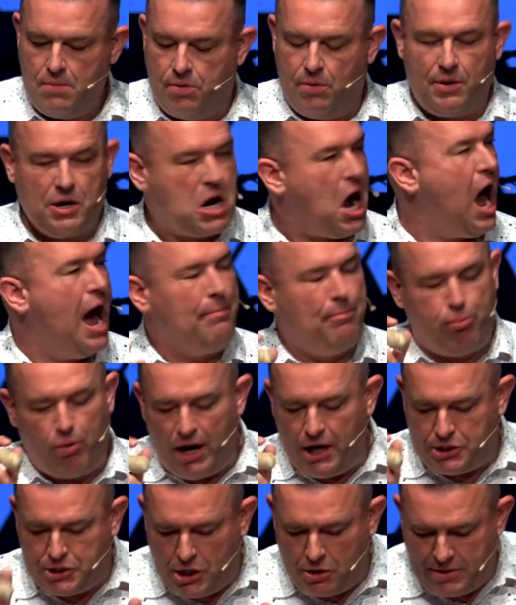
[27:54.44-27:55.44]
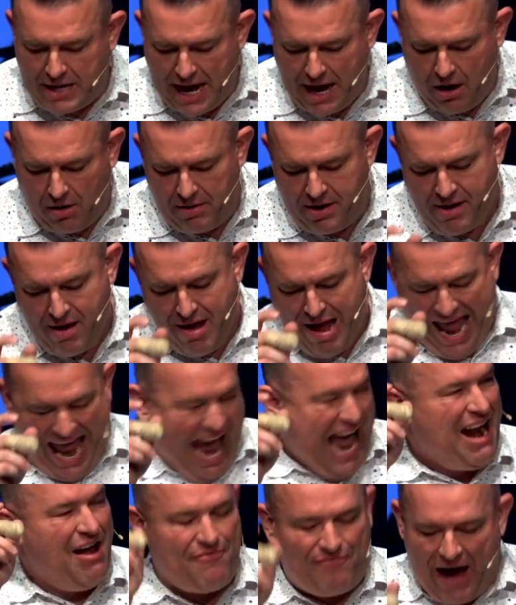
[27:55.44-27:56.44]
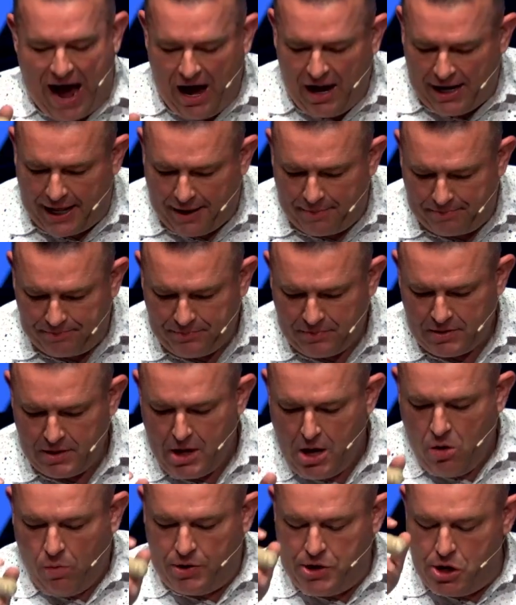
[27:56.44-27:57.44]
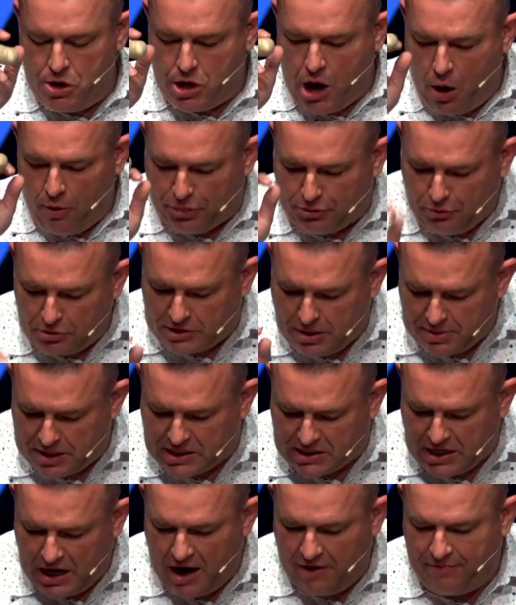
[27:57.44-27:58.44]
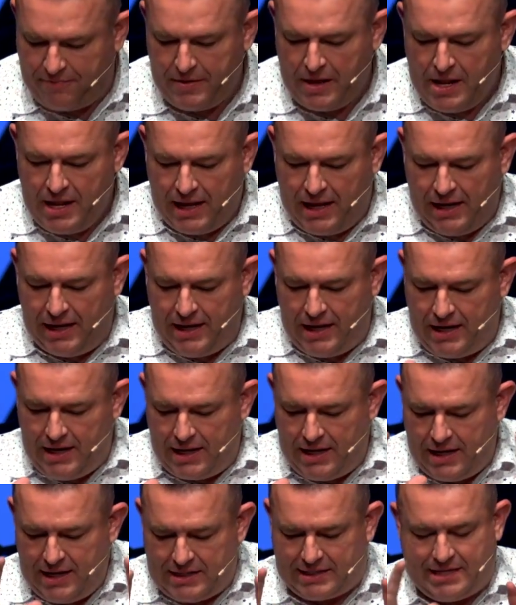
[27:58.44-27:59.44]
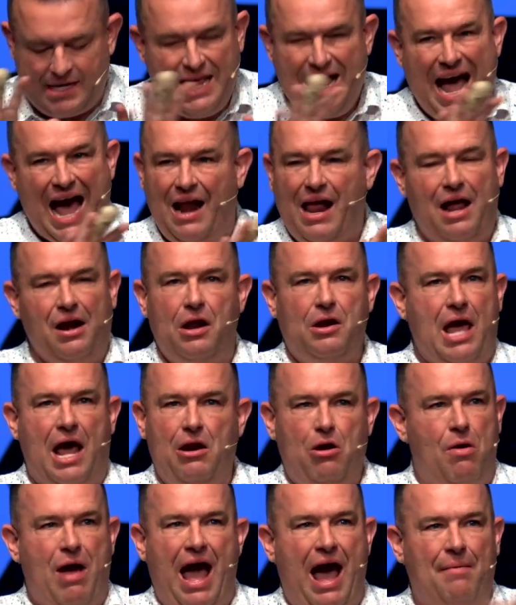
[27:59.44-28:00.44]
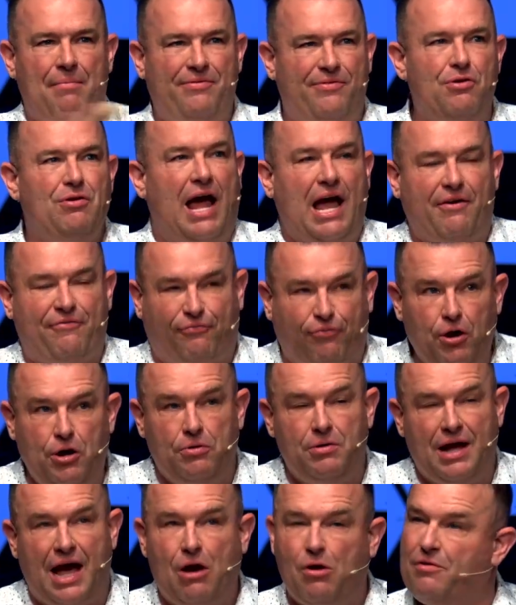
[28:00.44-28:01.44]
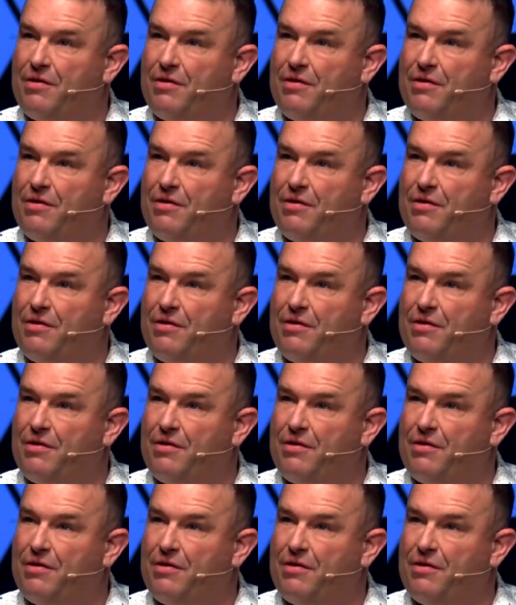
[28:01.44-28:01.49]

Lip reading: But when God brings you down in a valley, when you go through some stuff, and I don't know how many of you like fruit. I